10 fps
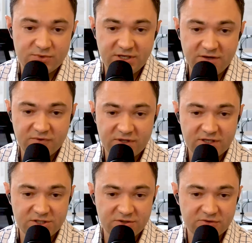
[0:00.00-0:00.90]
Eve with
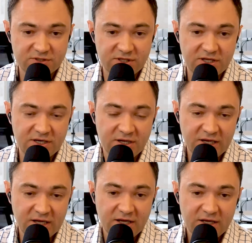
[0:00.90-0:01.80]
issues, and then
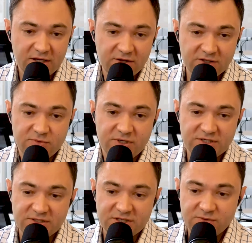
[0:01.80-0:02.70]
the
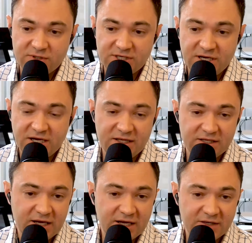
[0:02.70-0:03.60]
26th was a
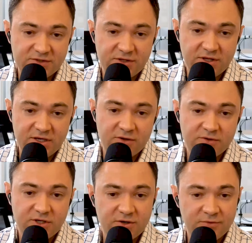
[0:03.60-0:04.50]
holiday, so they
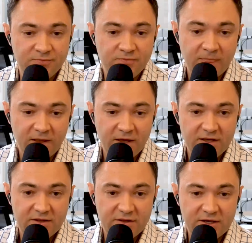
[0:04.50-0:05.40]
don't
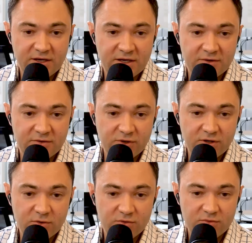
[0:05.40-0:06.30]
the
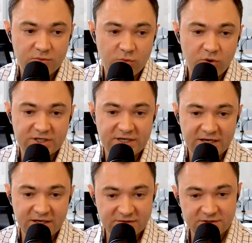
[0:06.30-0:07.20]
real work
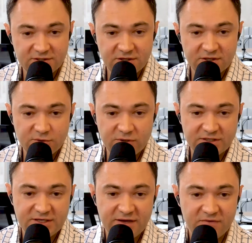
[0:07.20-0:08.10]
day is until the
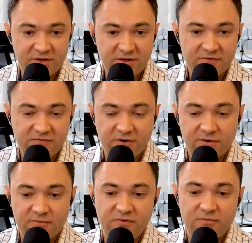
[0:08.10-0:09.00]
27th
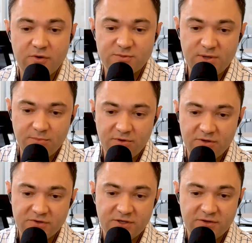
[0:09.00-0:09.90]
for most
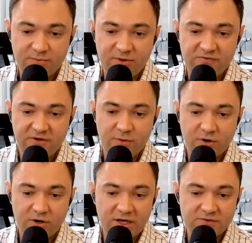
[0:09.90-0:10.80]
people till they'll be fully
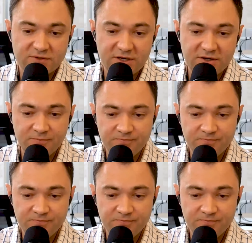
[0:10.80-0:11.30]
working. So